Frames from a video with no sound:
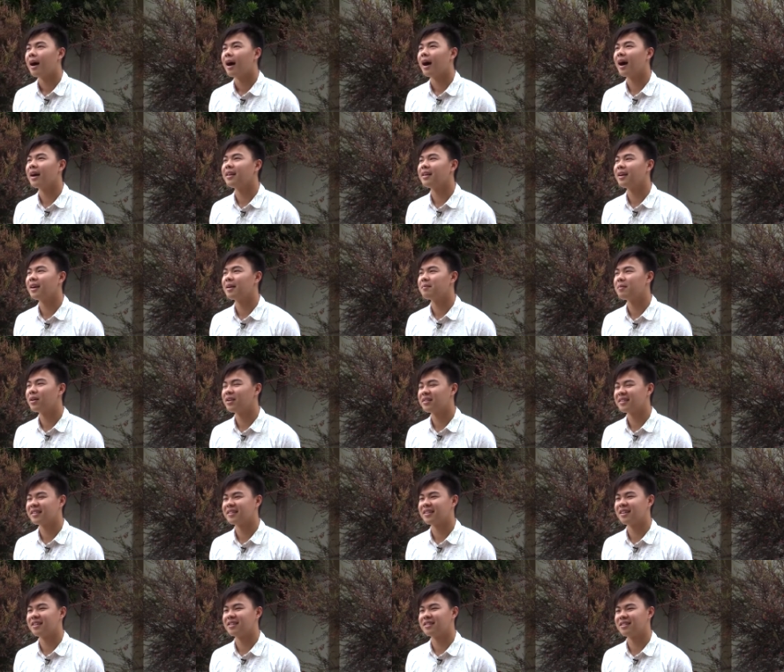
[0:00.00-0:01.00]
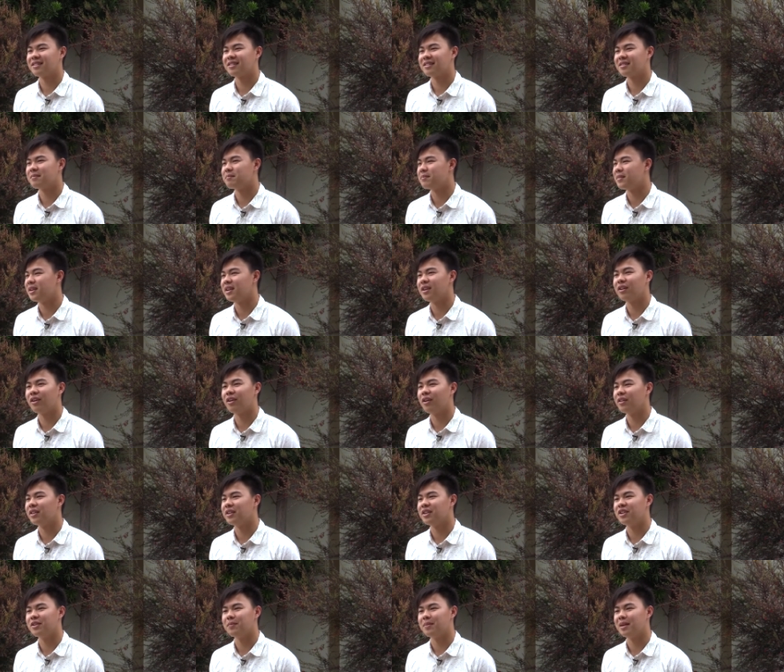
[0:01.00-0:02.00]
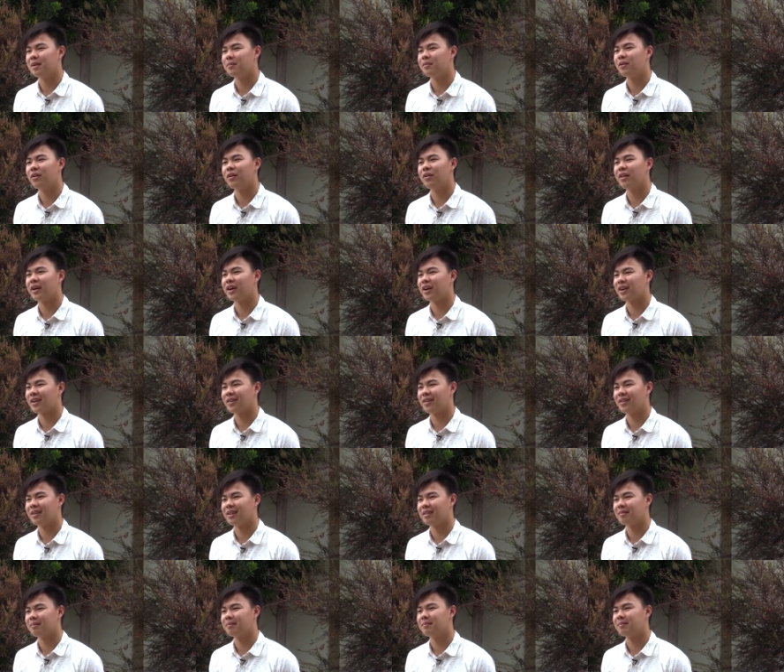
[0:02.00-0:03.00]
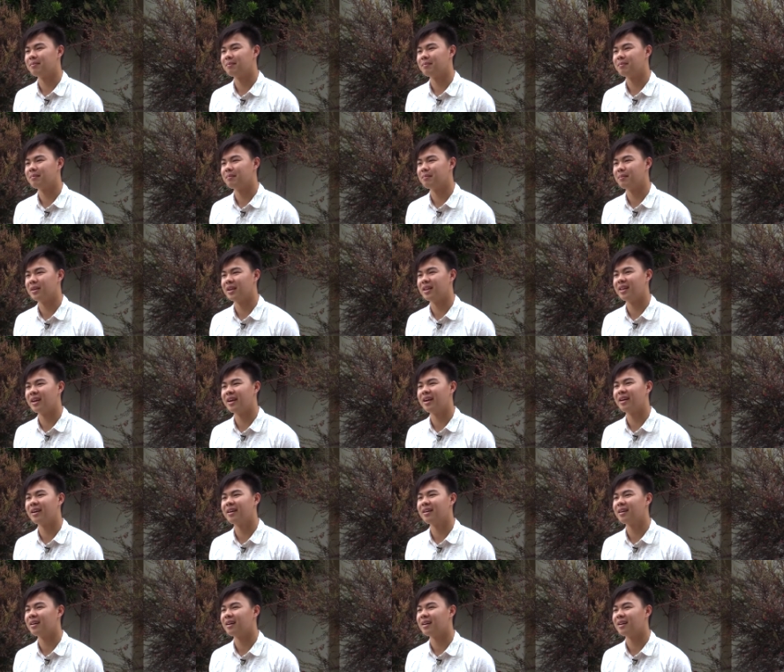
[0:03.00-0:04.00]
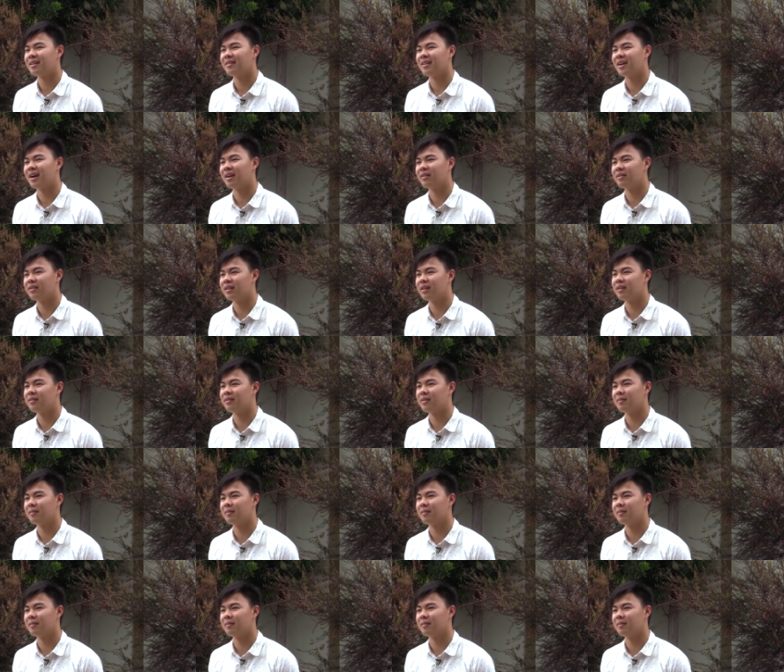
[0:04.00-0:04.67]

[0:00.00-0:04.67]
I think I'm most excited just to meet all the new people that are going to be there. I mean, I've lived